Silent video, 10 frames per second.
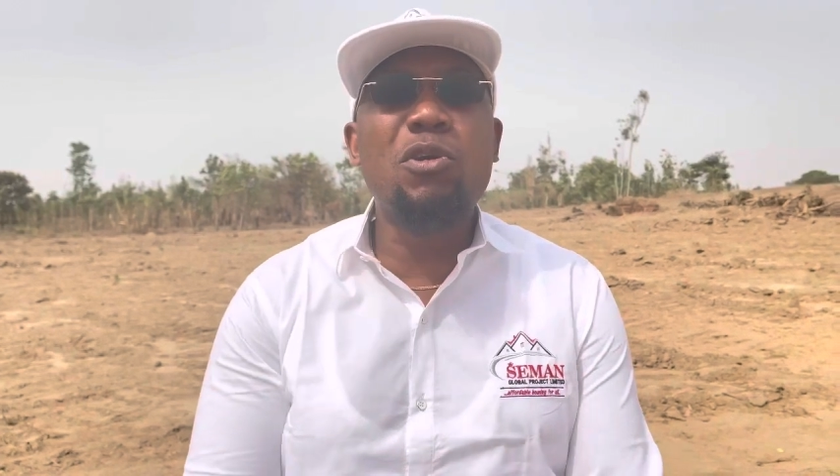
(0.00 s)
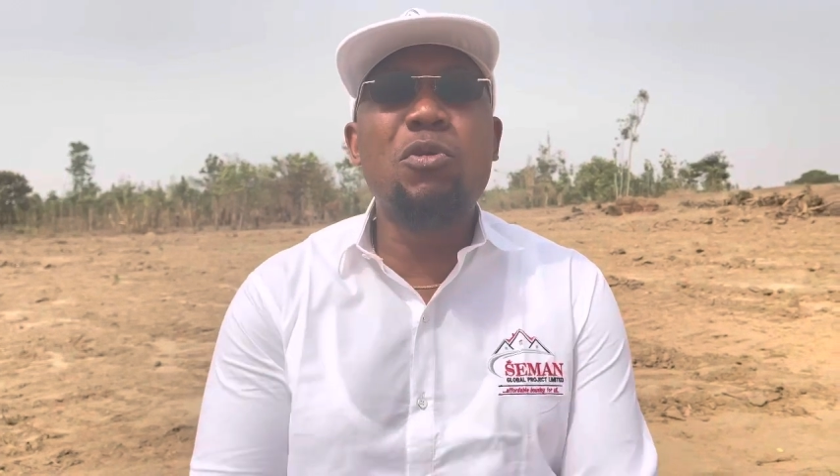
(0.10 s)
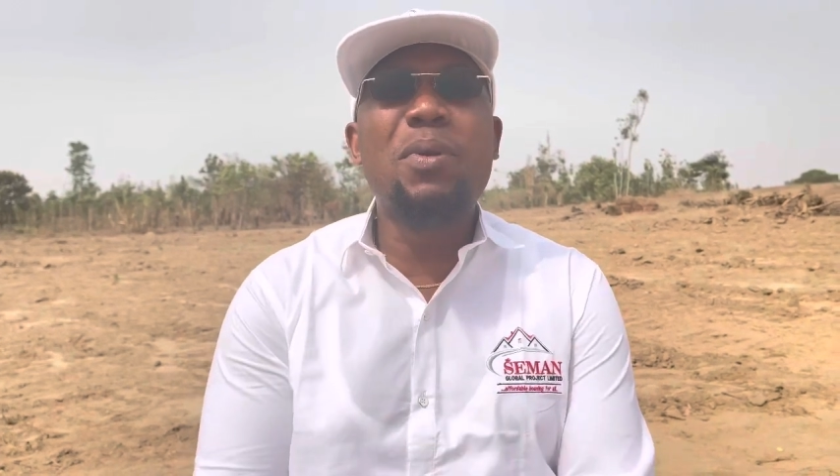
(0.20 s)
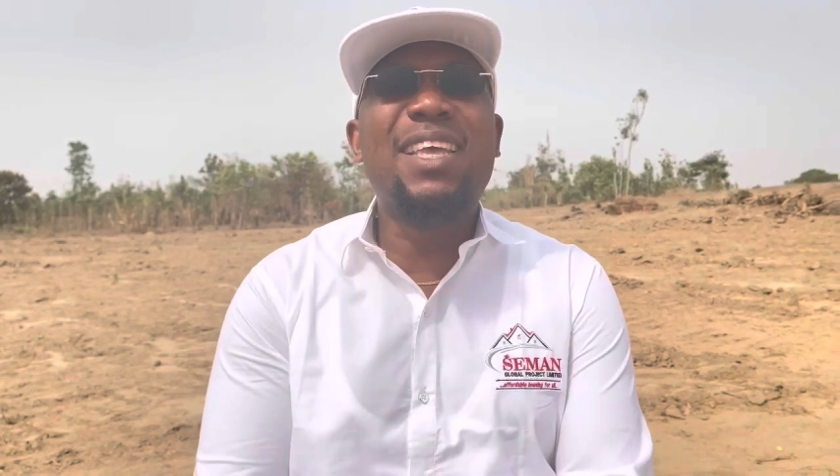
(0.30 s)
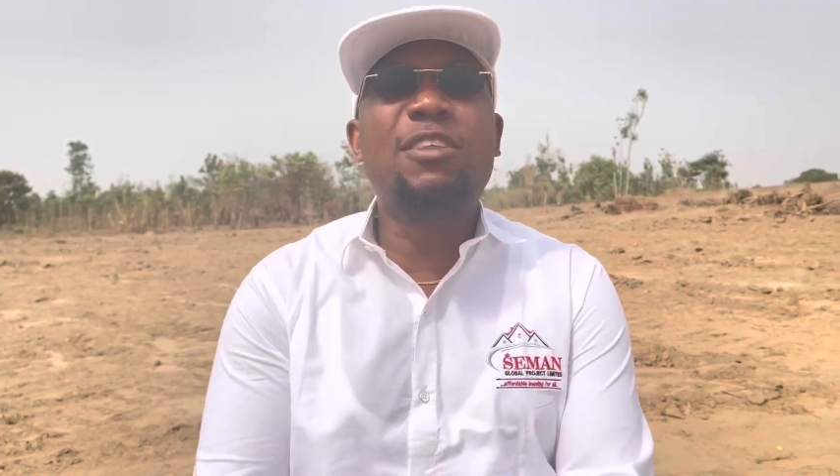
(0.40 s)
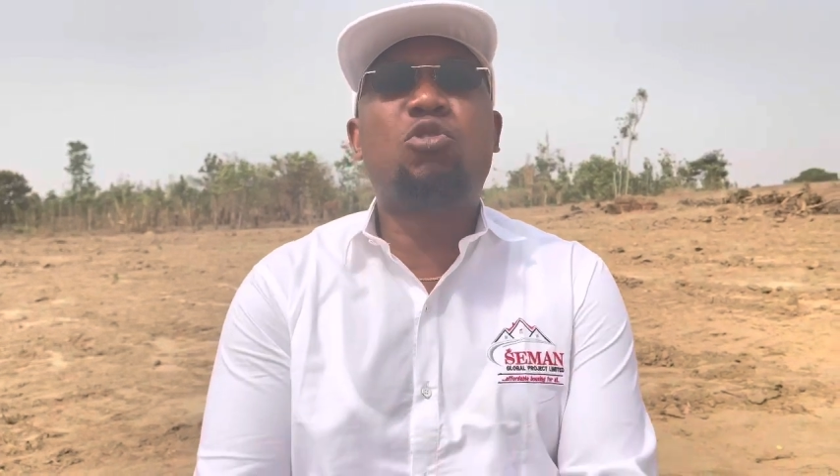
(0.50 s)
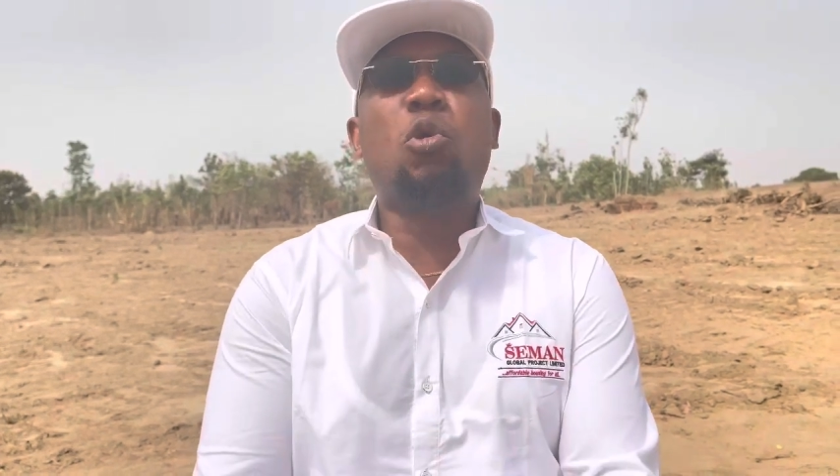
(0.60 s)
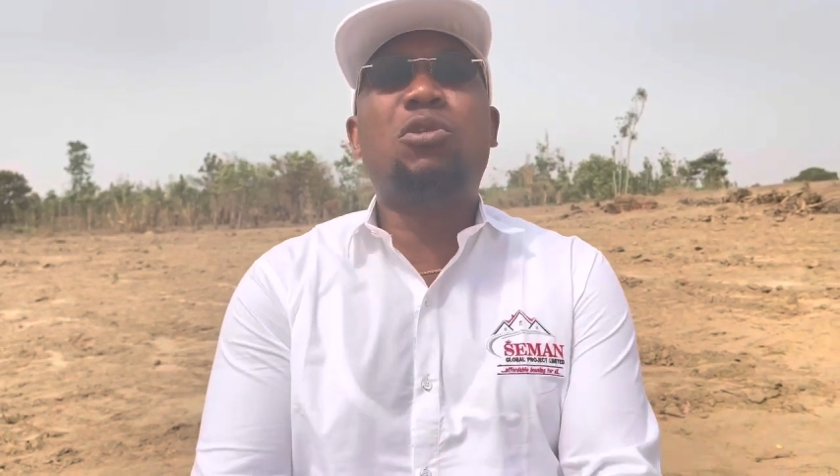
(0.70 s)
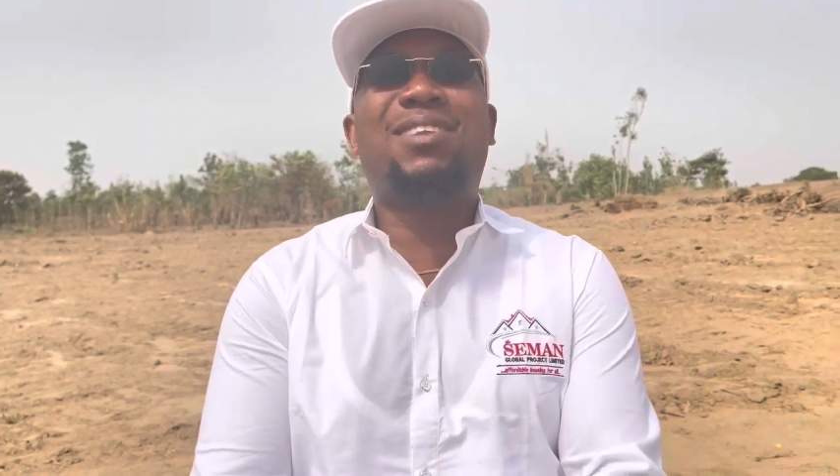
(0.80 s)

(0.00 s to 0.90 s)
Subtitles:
We're going to make it so